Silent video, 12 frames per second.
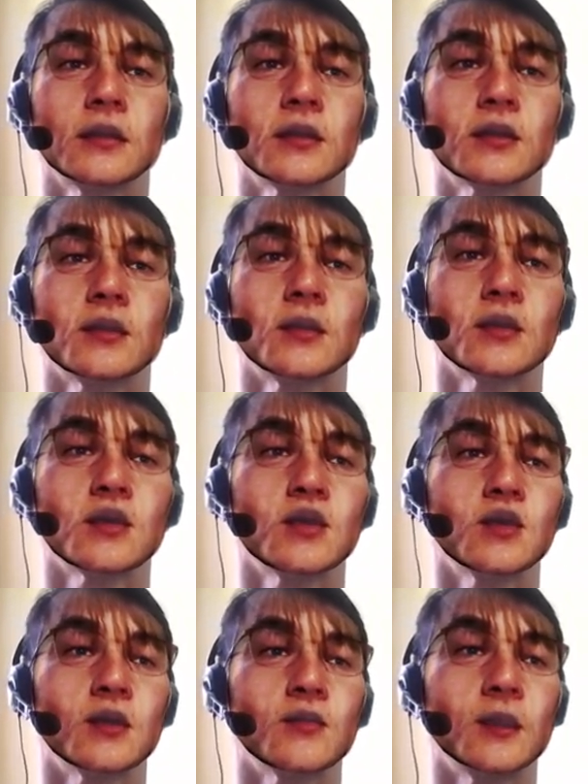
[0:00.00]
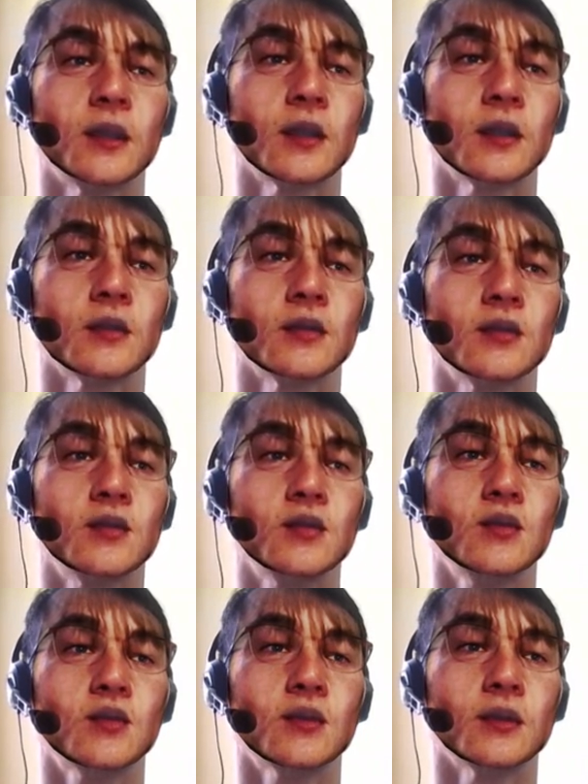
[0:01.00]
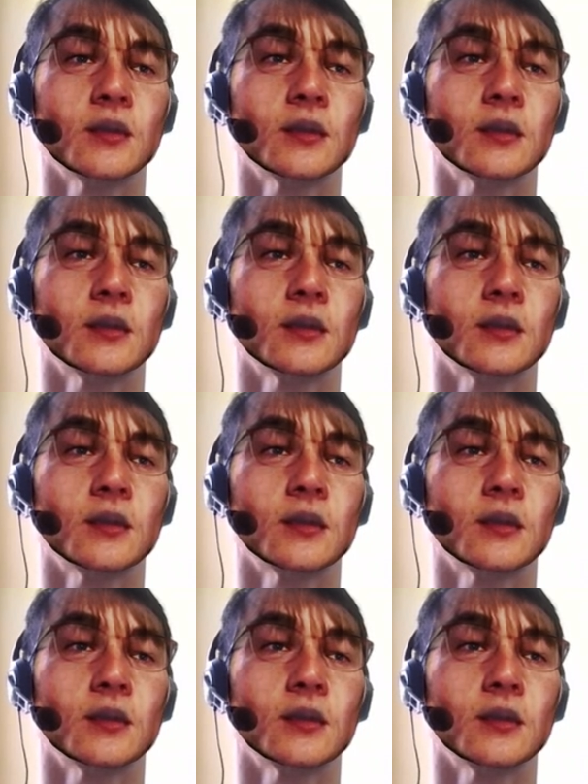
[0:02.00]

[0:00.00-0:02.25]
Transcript: suppose you are making new one.